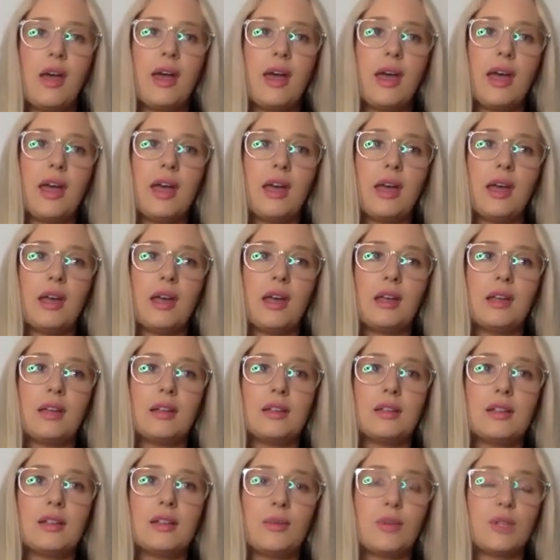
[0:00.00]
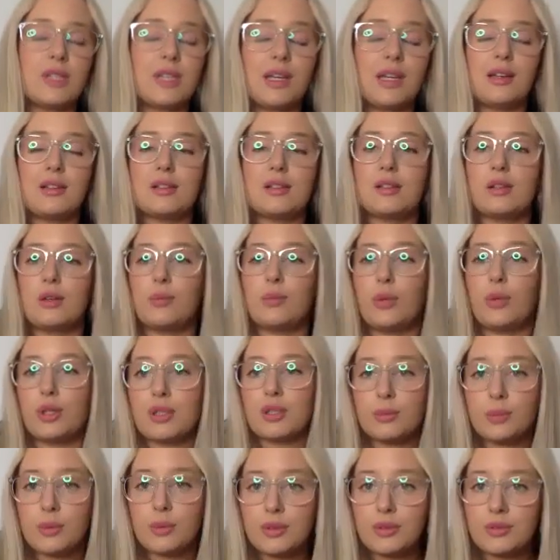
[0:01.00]
And I'm not saying it's not
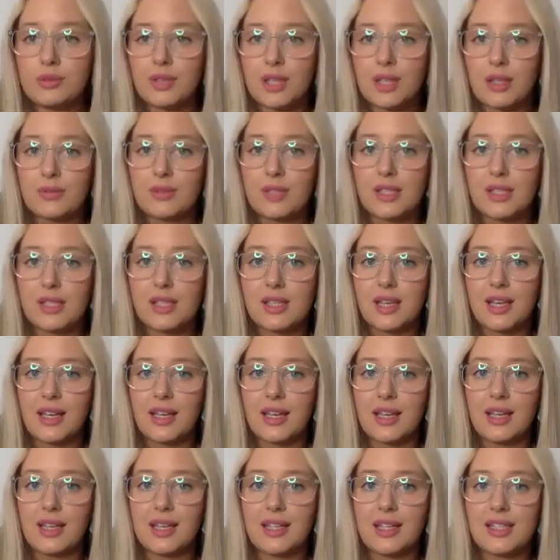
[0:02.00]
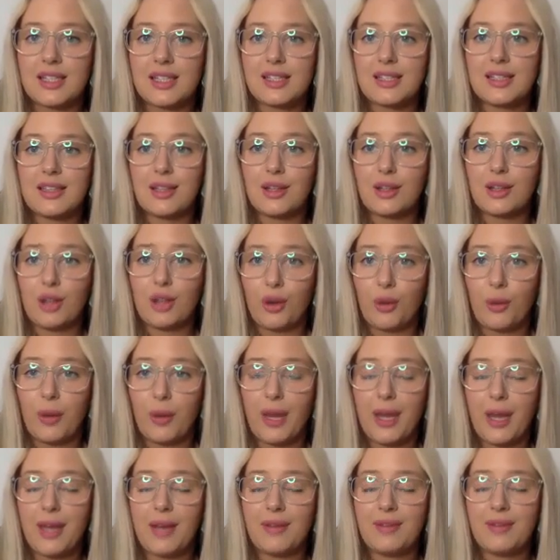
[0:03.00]
possible. I'm just saying it's the long
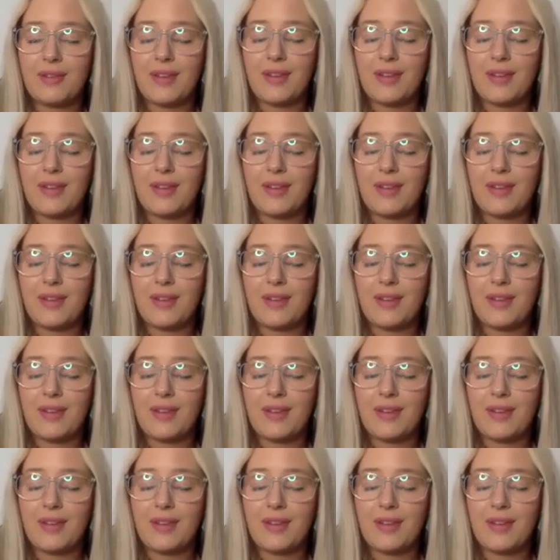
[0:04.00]
way.